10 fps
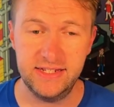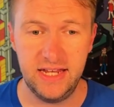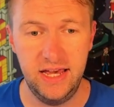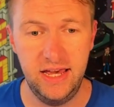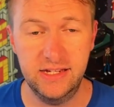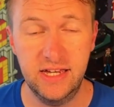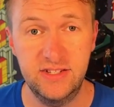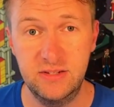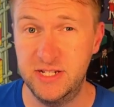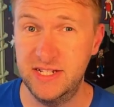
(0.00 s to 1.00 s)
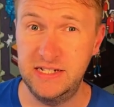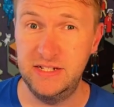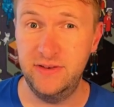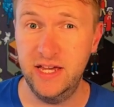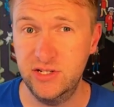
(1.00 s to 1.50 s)
a customer
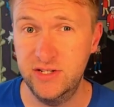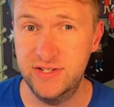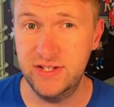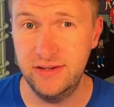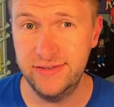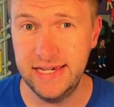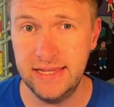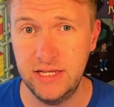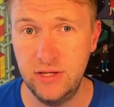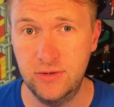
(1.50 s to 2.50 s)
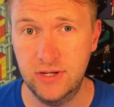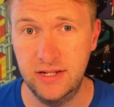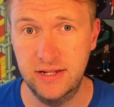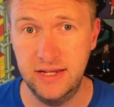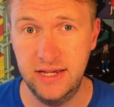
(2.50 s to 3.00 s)
satisfaction survey that you
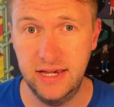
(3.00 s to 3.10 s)
can